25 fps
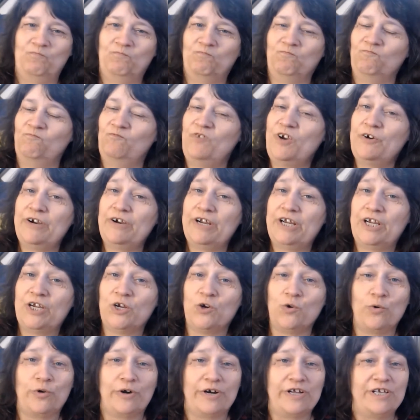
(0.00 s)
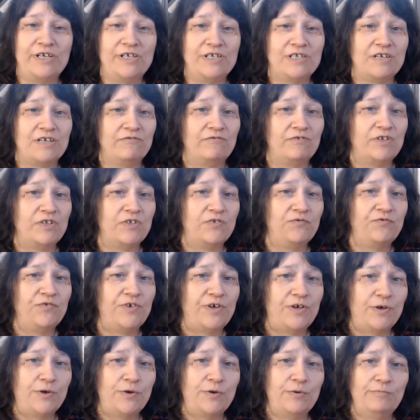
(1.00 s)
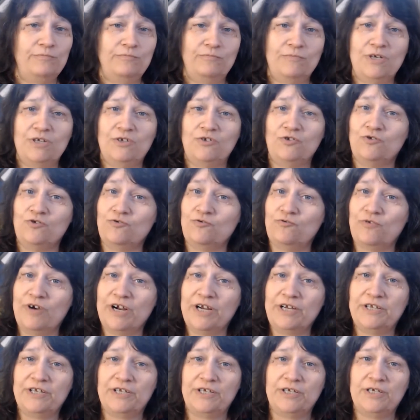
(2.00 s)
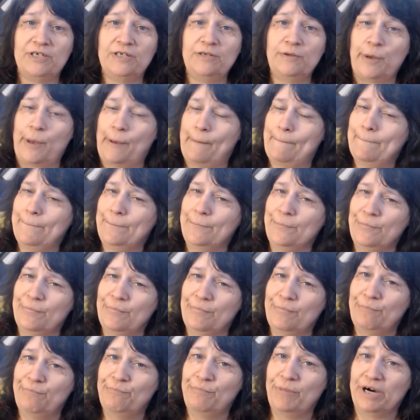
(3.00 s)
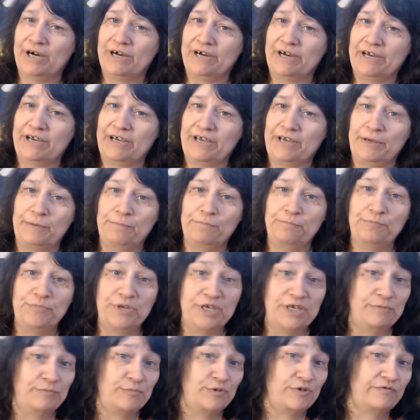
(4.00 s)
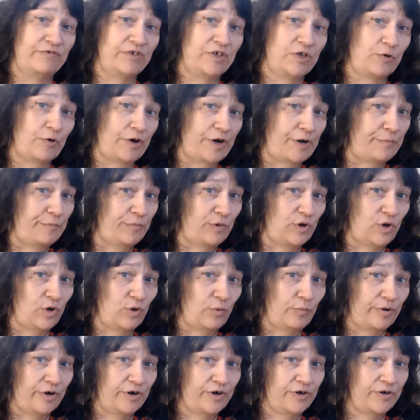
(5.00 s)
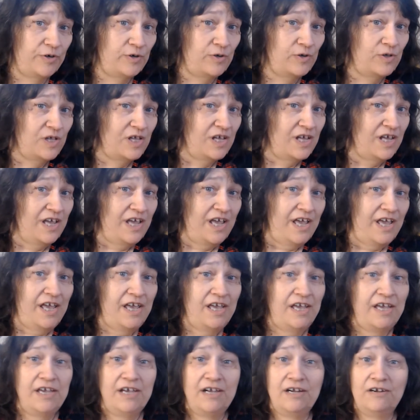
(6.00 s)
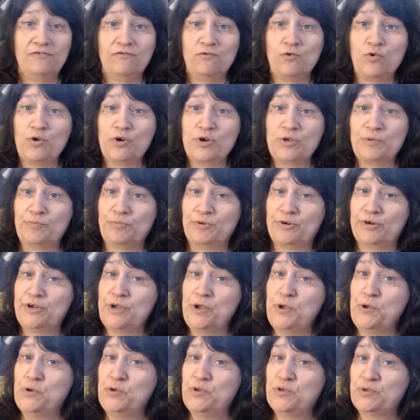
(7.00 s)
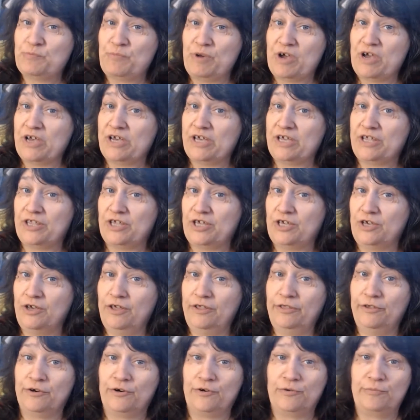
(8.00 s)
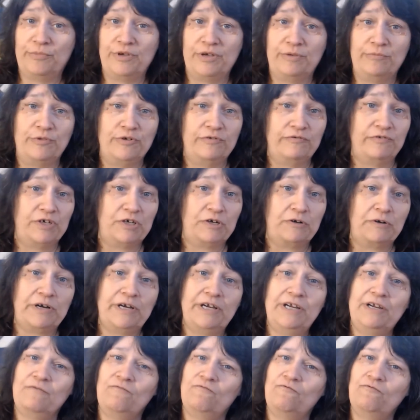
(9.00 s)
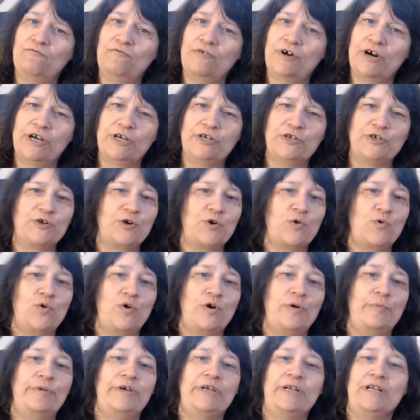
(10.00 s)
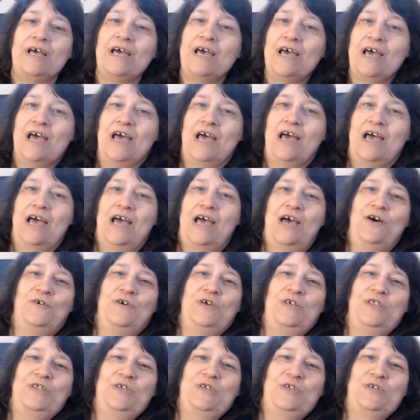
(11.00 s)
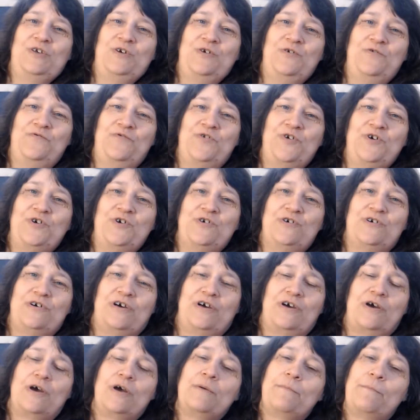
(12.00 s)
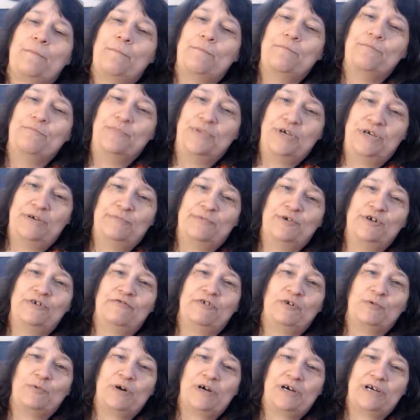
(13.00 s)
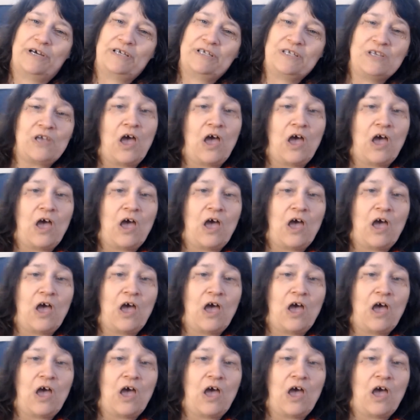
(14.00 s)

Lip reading: Very corny 70s film, directed by B-movie great Paul Bartle, and of course produced by the other B-movie great Roger Corman. How can this go wrong, B-movie wise?